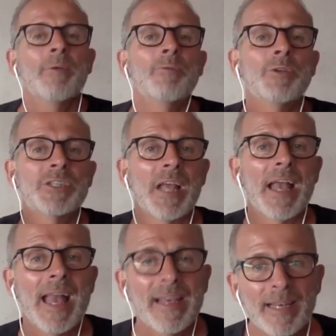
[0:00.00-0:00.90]
which
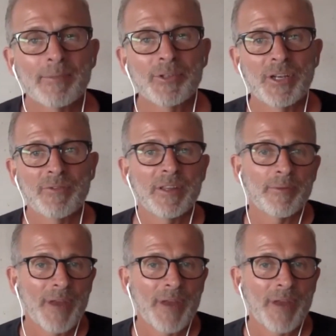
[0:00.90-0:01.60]
ended up shifting the